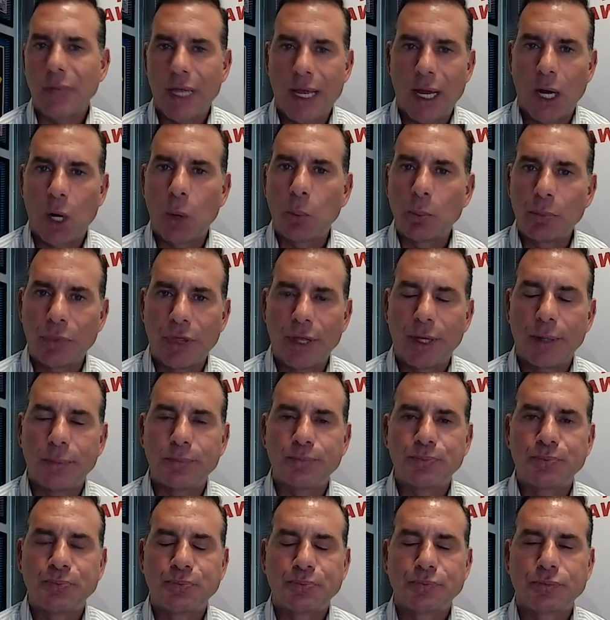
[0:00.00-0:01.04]
help
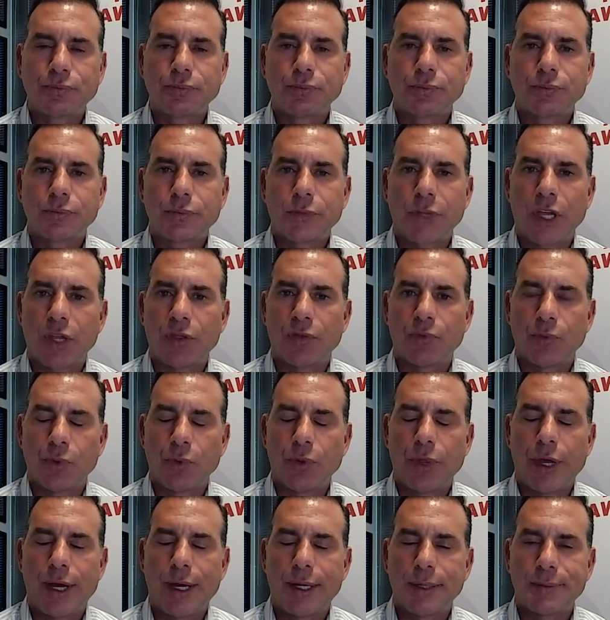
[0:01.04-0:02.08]
them get through
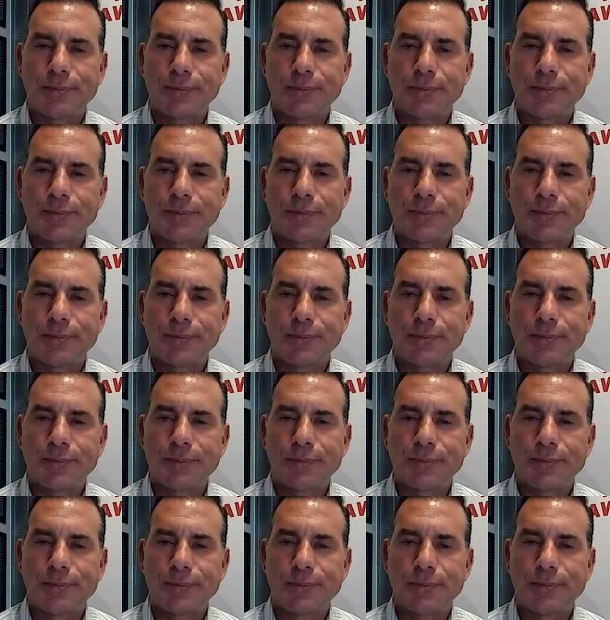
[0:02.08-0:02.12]
that?